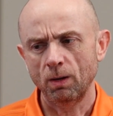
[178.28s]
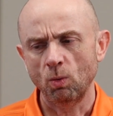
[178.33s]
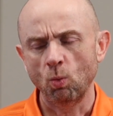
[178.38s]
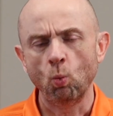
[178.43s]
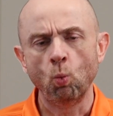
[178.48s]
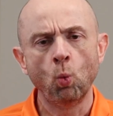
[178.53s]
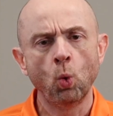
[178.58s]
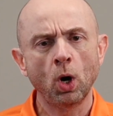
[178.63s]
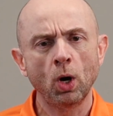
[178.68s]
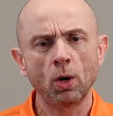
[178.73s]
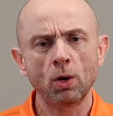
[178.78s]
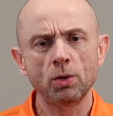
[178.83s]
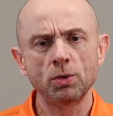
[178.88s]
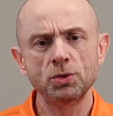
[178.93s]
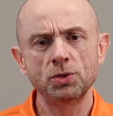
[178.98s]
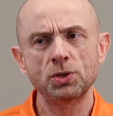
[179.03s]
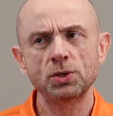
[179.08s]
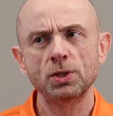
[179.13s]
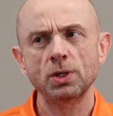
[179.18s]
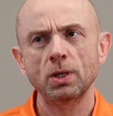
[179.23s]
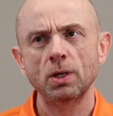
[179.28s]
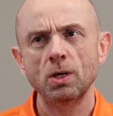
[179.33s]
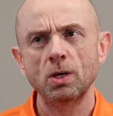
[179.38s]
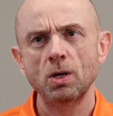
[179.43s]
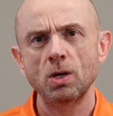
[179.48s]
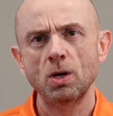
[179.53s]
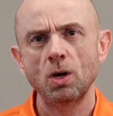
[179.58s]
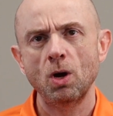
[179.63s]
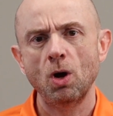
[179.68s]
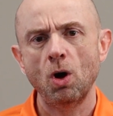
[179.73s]
Words
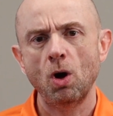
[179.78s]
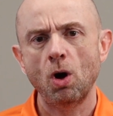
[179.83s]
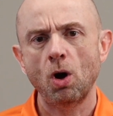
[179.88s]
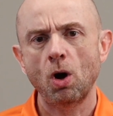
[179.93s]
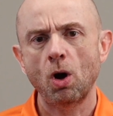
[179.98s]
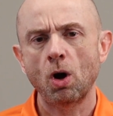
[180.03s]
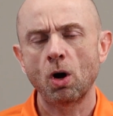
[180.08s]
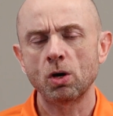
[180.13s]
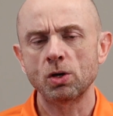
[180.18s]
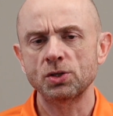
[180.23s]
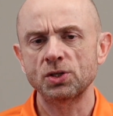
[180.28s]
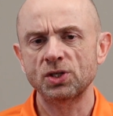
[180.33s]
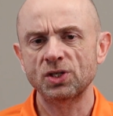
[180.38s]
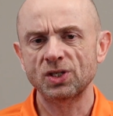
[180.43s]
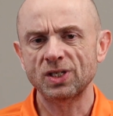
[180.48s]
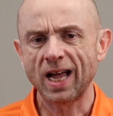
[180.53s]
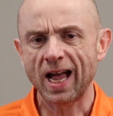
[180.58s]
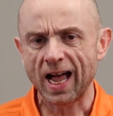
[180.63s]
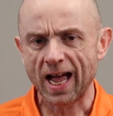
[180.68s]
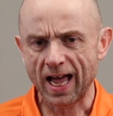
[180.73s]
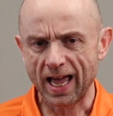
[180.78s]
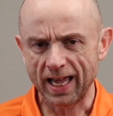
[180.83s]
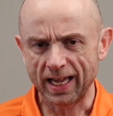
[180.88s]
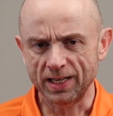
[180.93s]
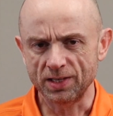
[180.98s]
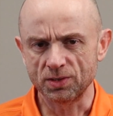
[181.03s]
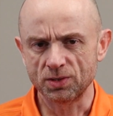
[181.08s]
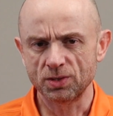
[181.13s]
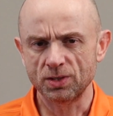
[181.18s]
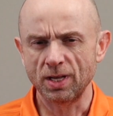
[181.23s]
are
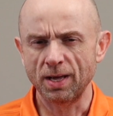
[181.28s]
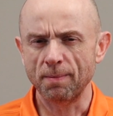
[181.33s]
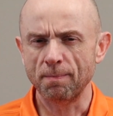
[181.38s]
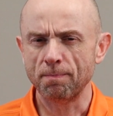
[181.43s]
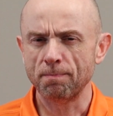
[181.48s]
signs that